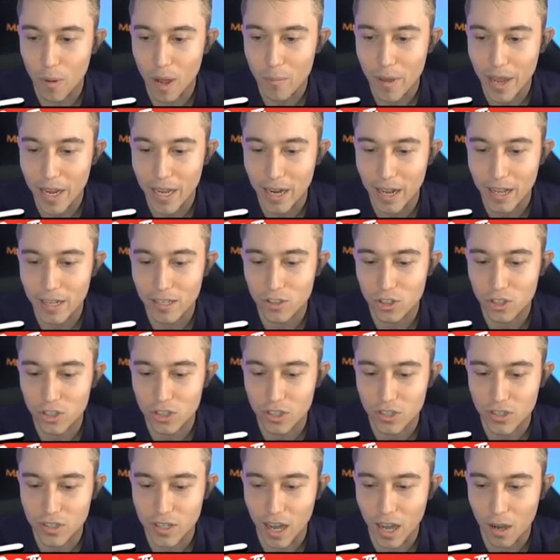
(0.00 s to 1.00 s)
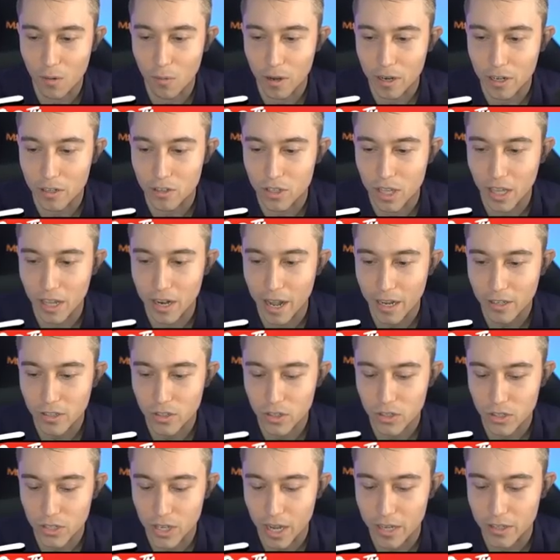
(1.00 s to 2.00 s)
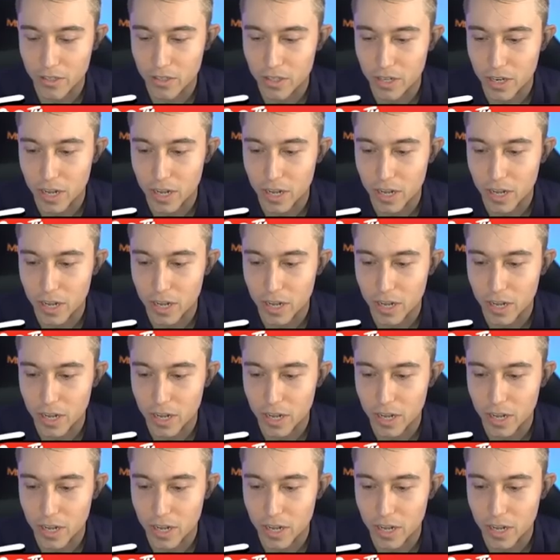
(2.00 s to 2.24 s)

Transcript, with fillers: my Mega Knight just does not want to get exercise